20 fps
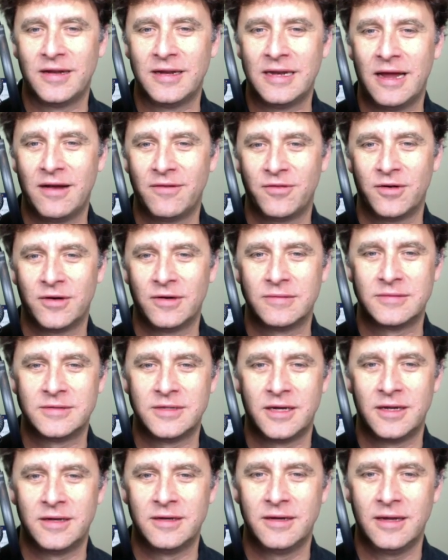never
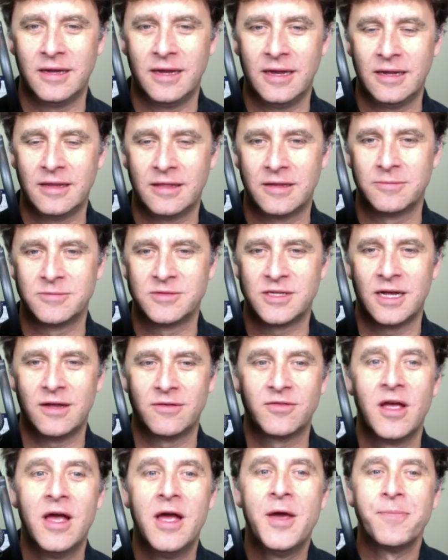done it
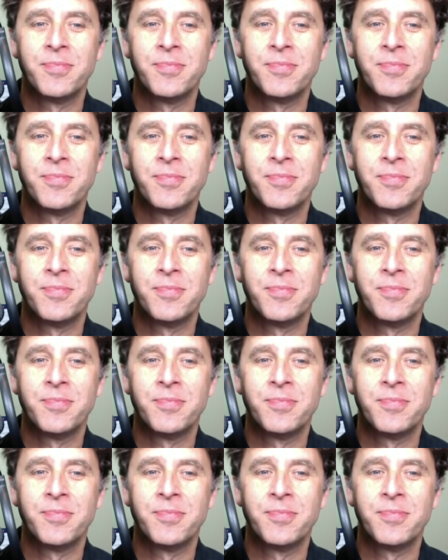themselves.